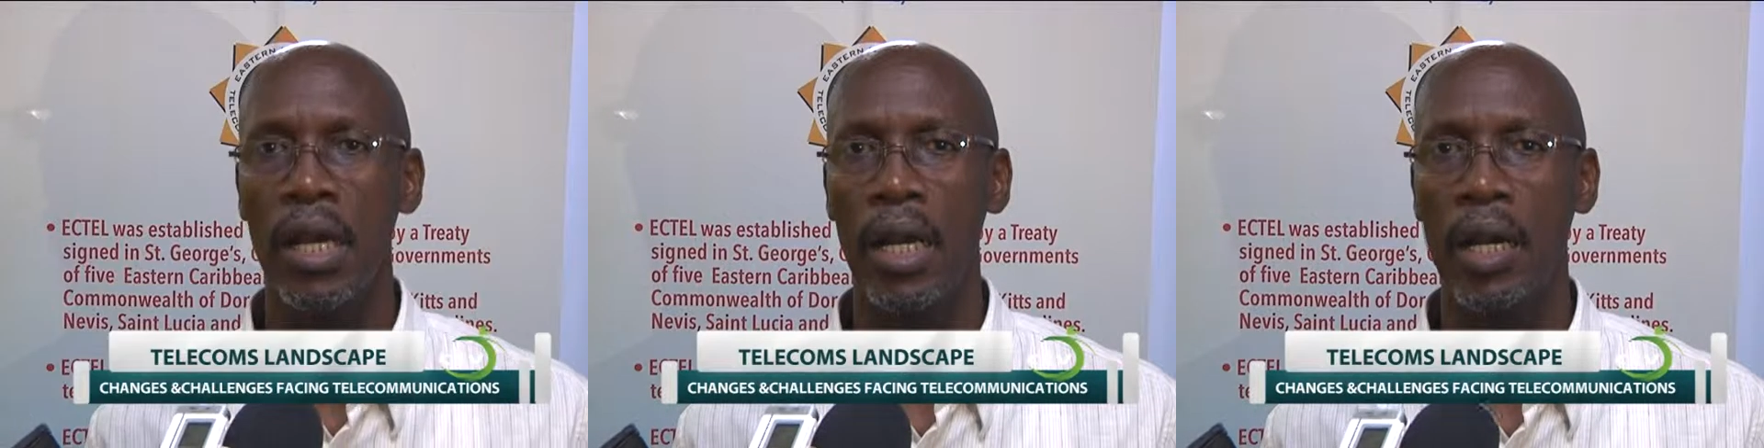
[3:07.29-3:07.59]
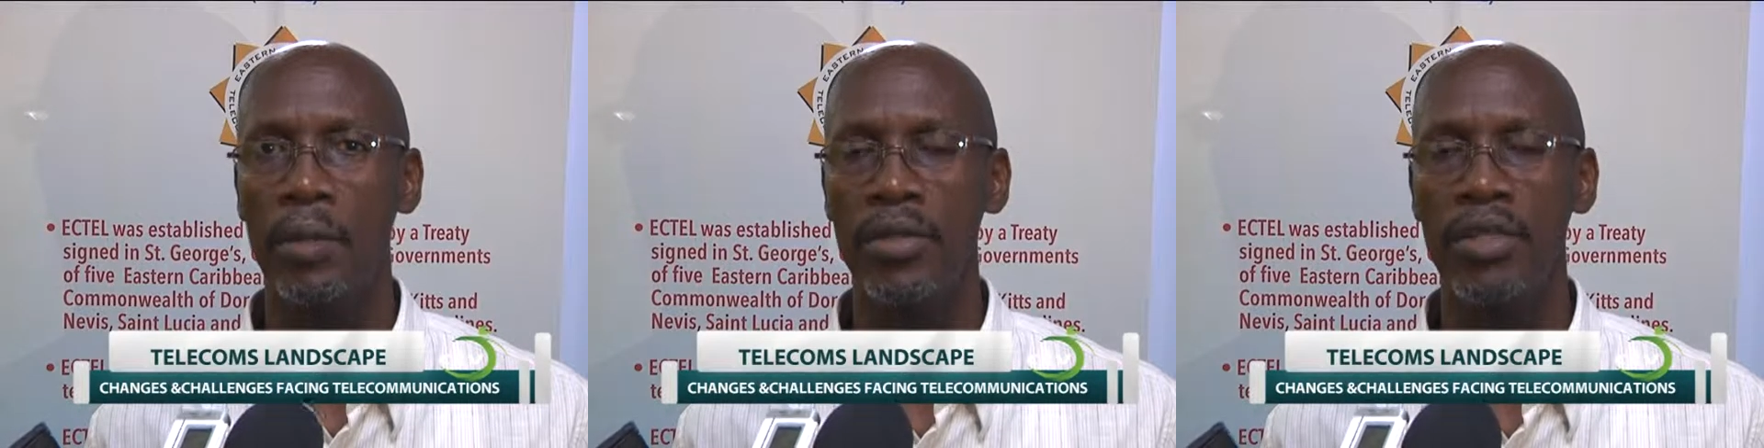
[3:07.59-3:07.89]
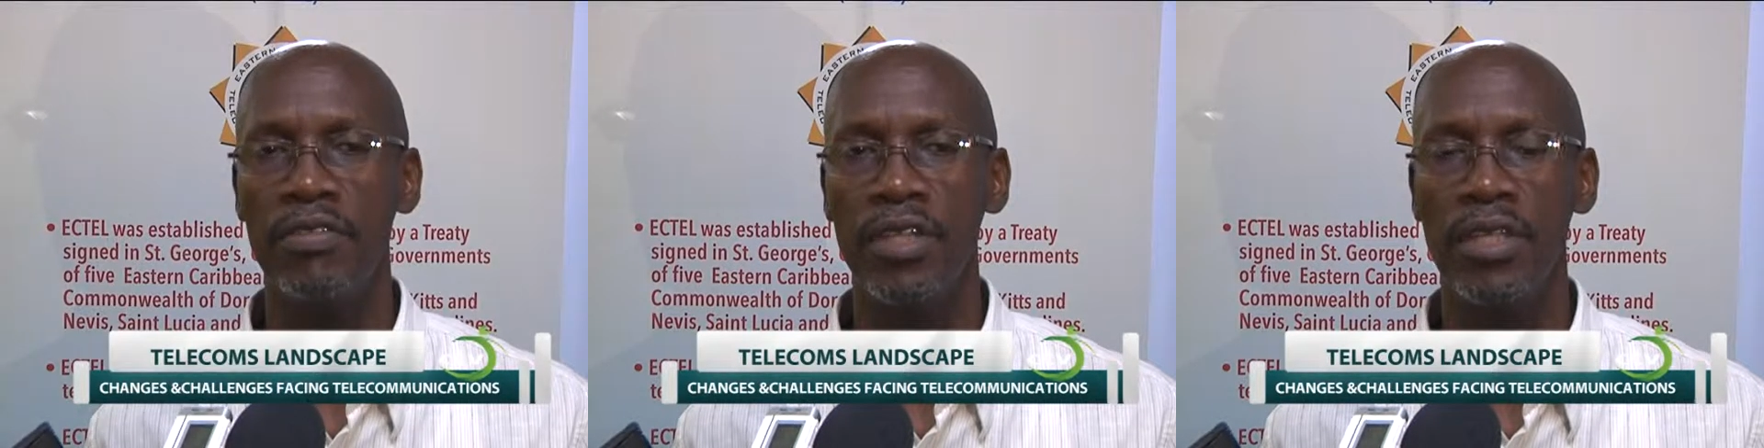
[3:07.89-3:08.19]

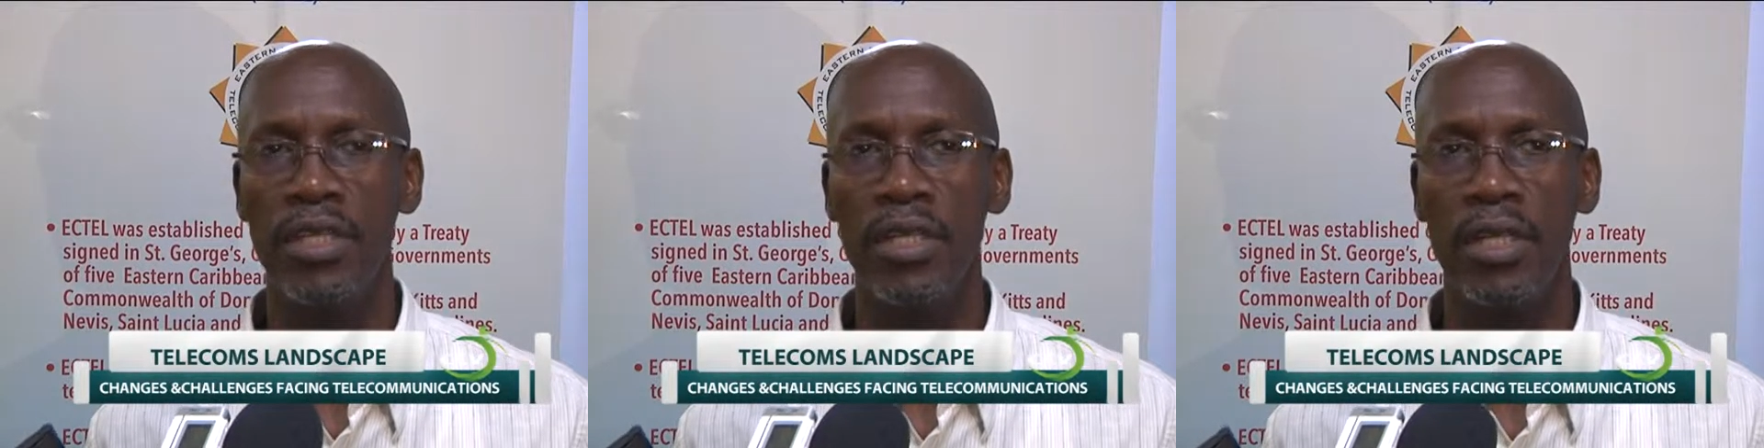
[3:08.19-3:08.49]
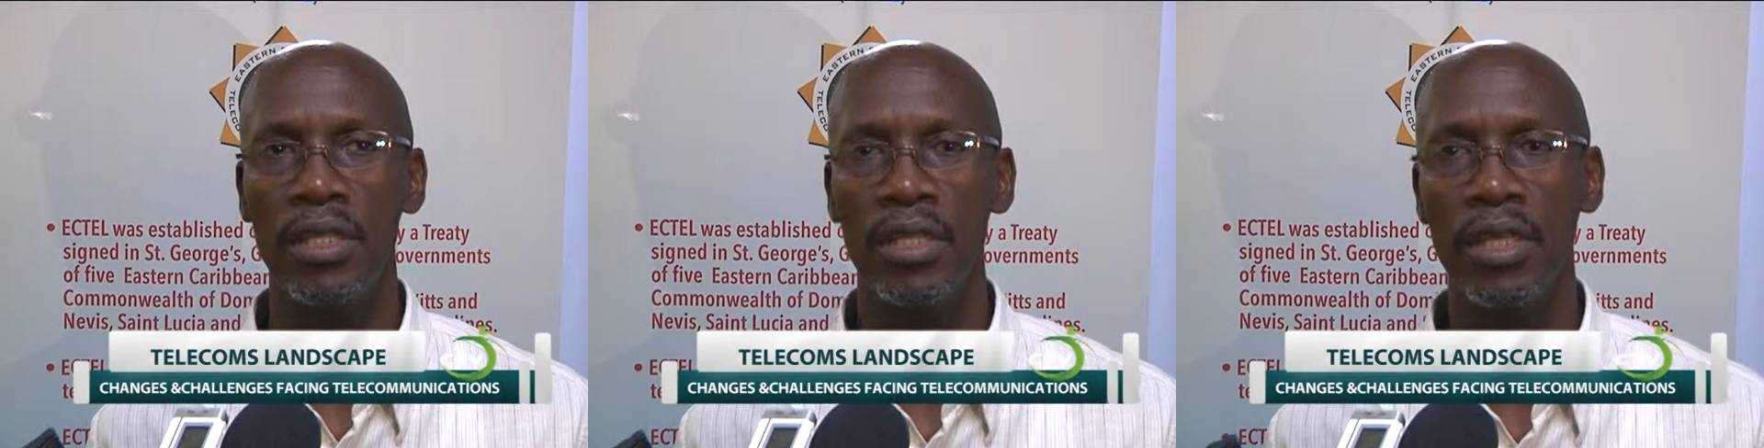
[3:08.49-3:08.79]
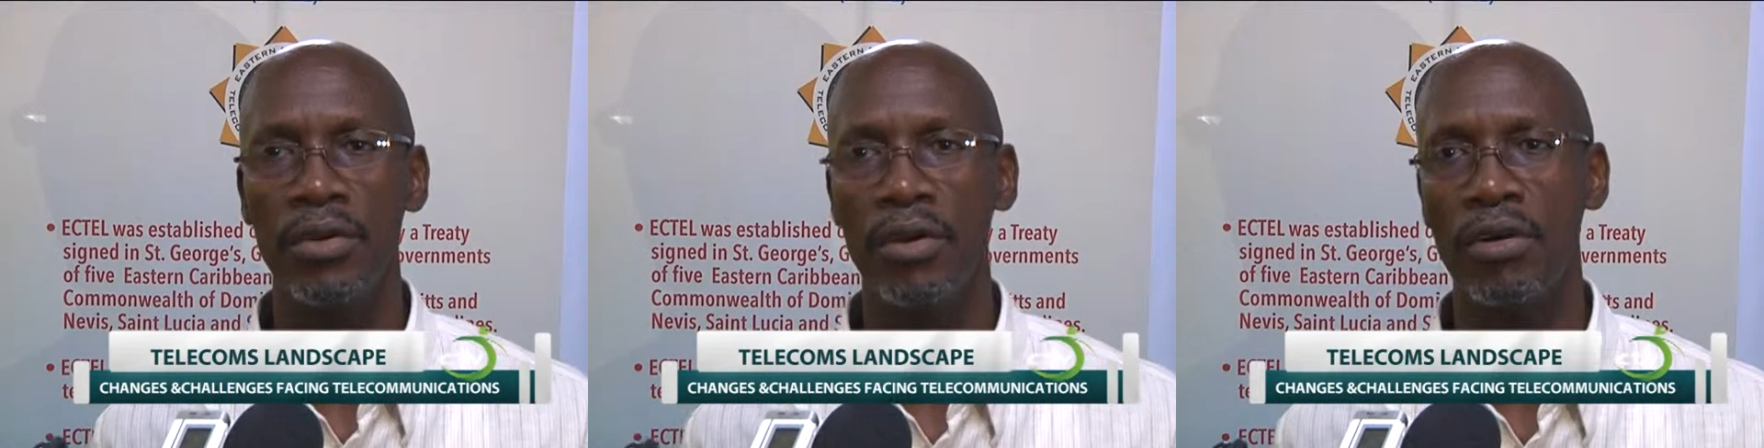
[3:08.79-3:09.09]
even in
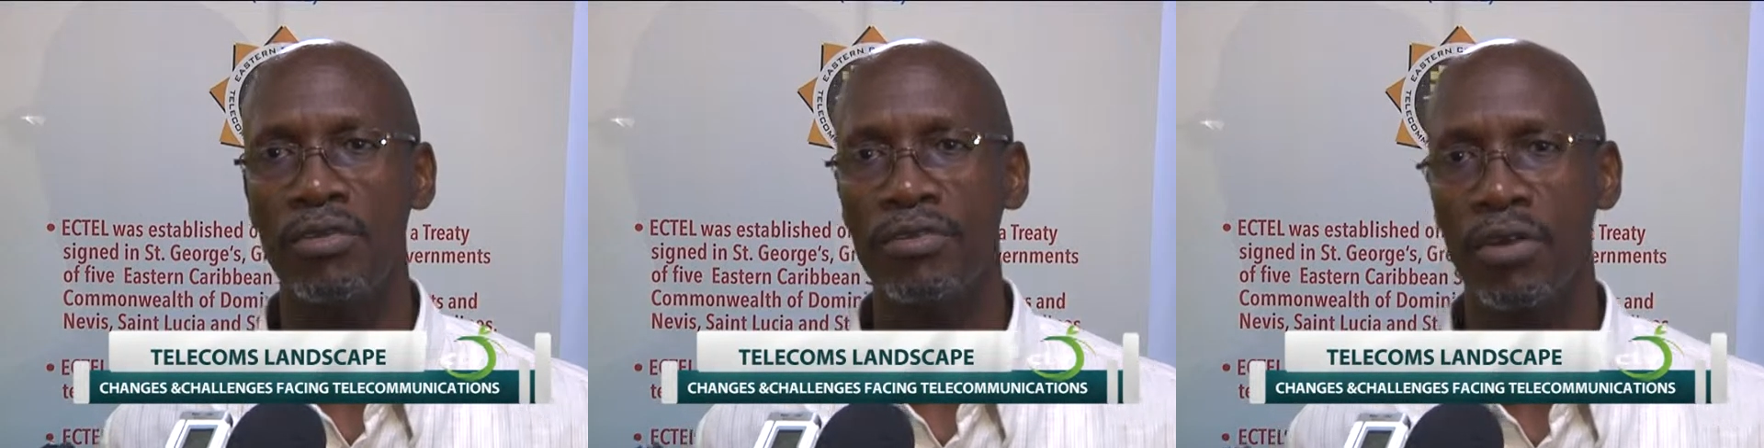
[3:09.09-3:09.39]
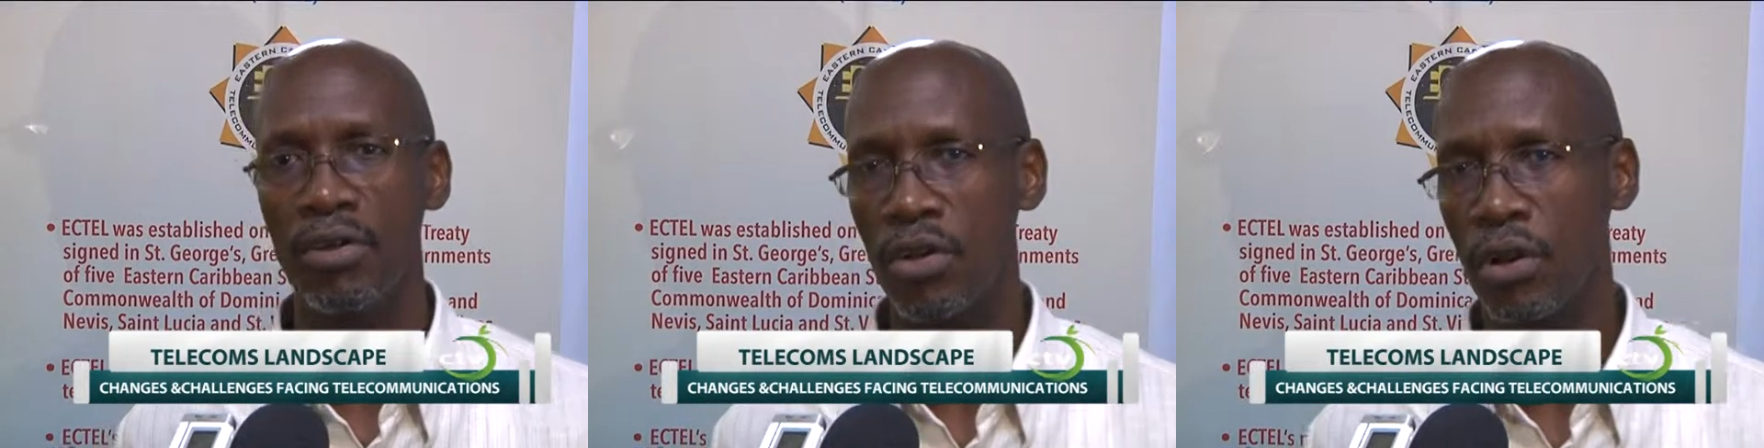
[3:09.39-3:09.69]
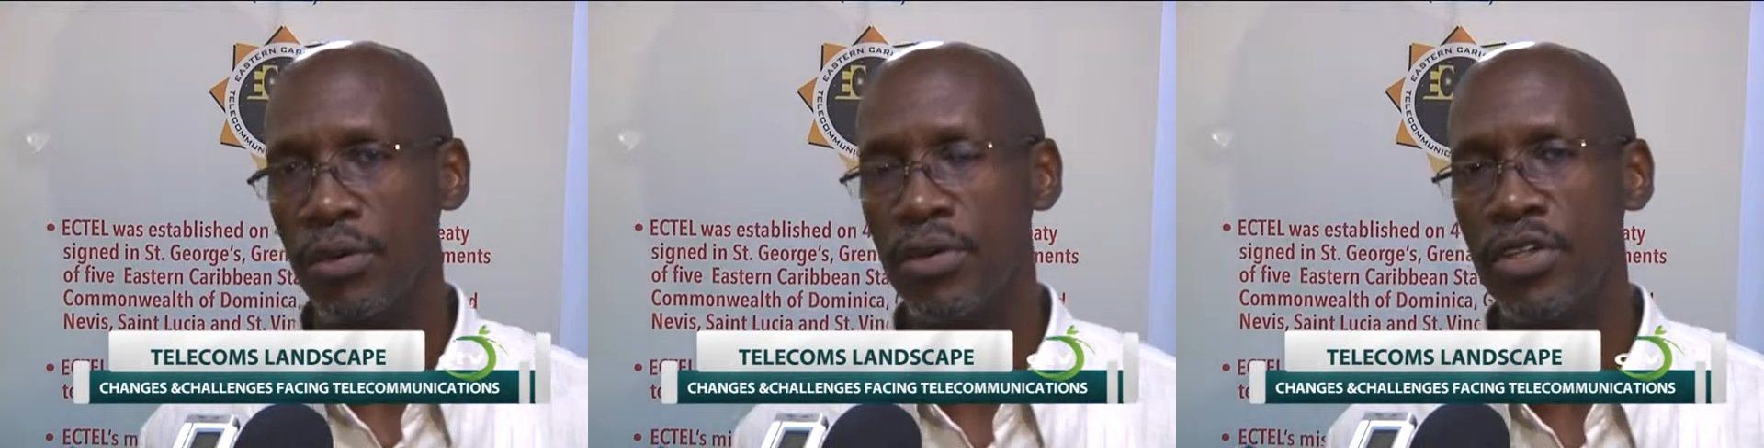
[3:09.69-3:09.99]
the era of
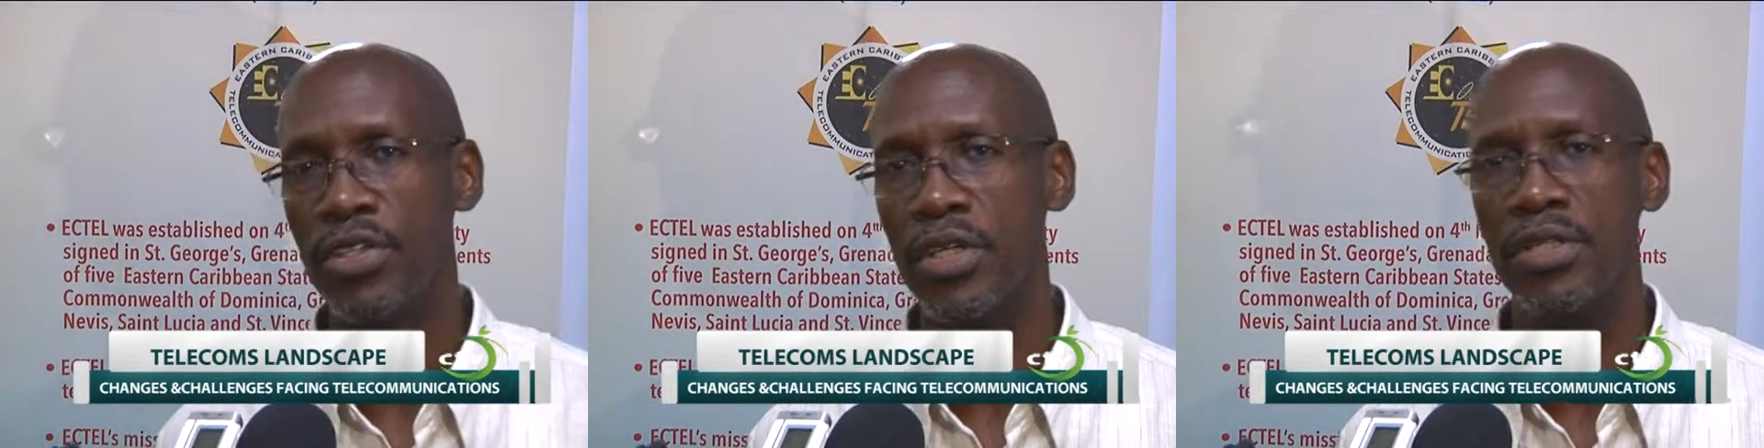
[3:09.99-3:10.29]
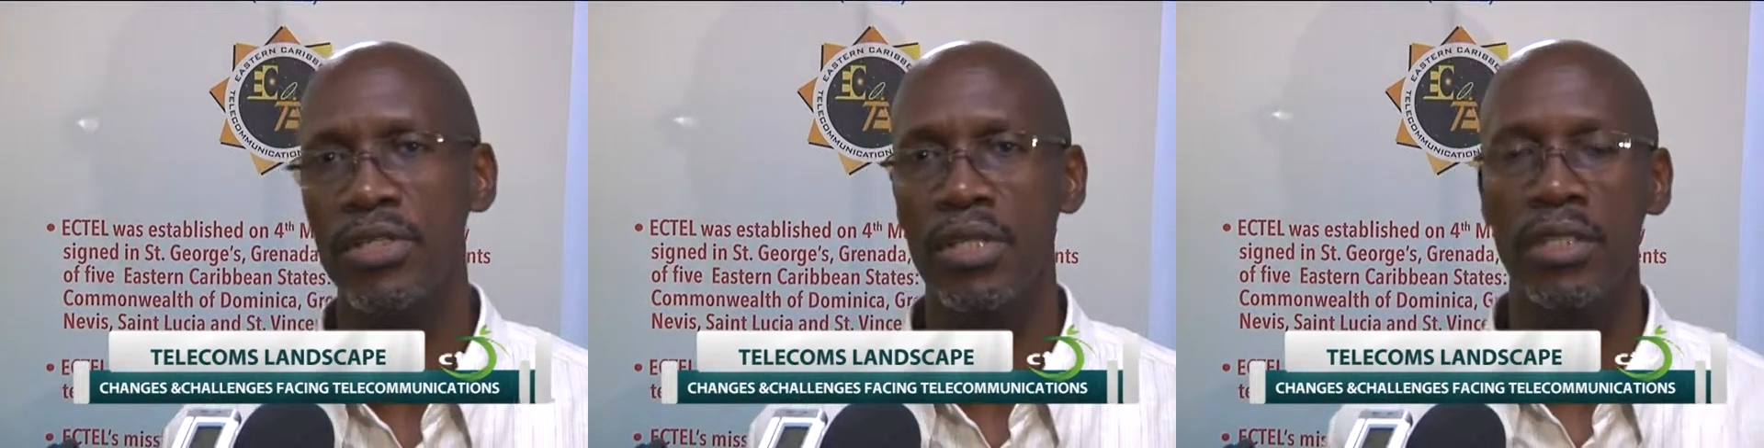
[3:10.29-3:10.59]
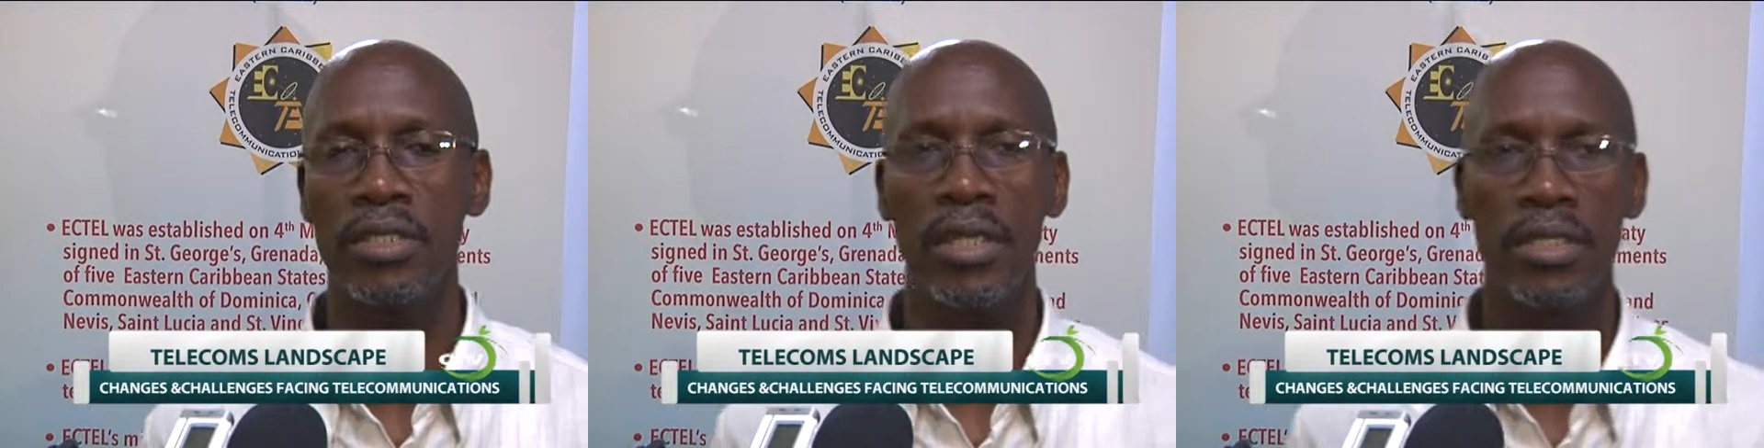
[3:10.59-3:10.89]
conglomerations
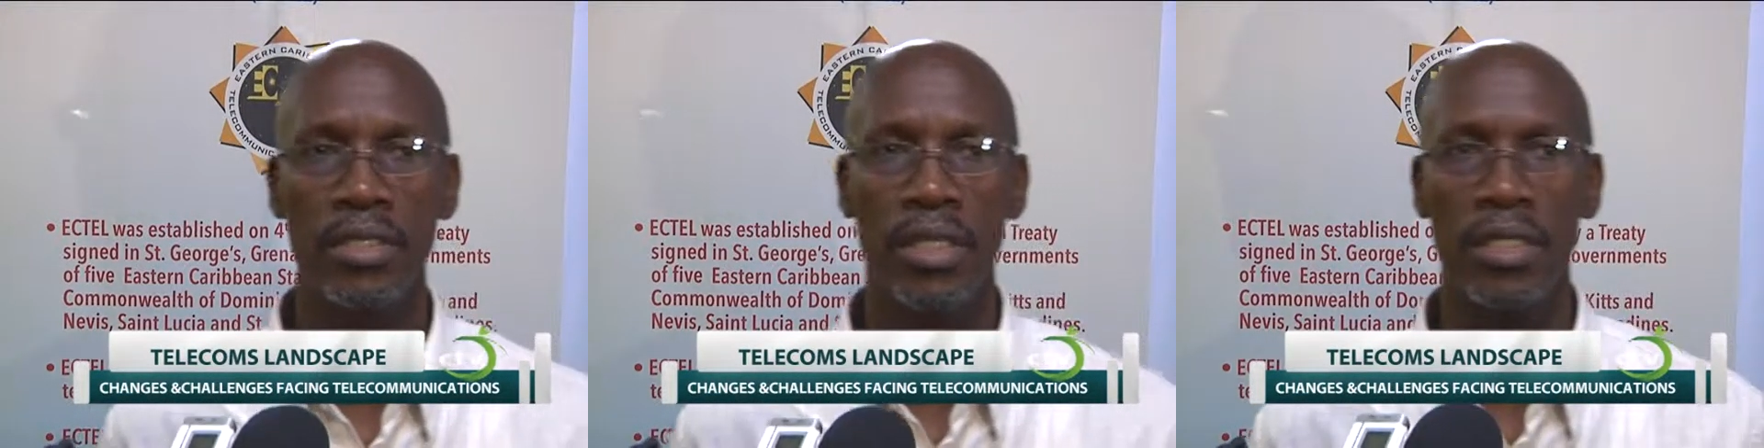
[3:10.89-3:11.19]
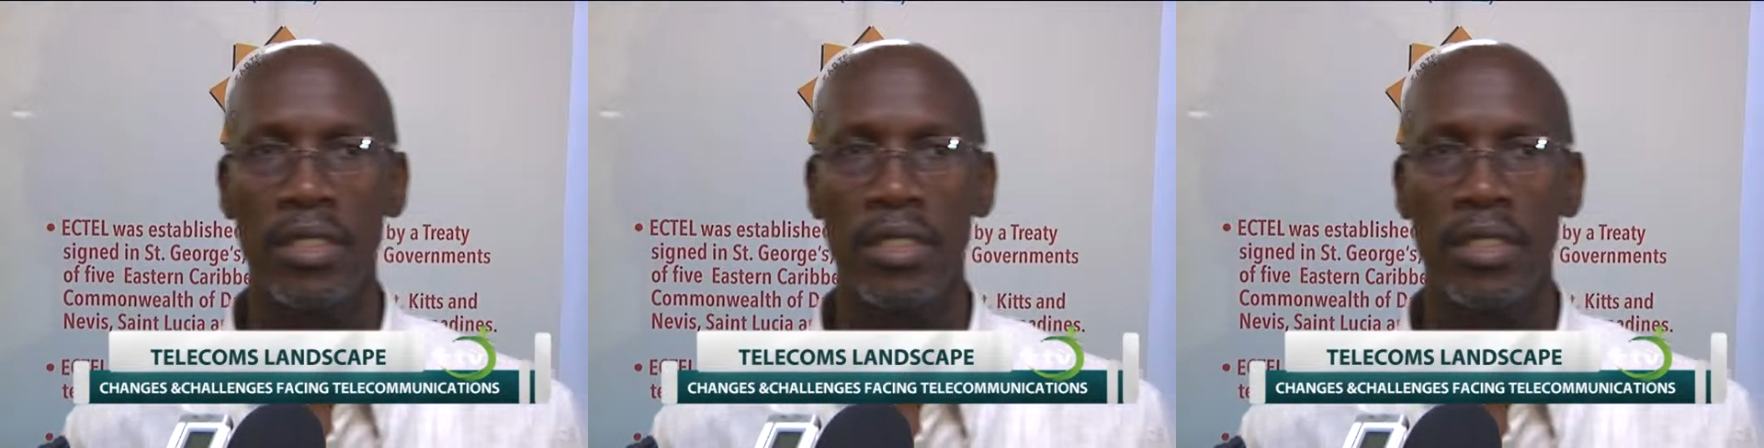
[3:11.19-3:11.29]
and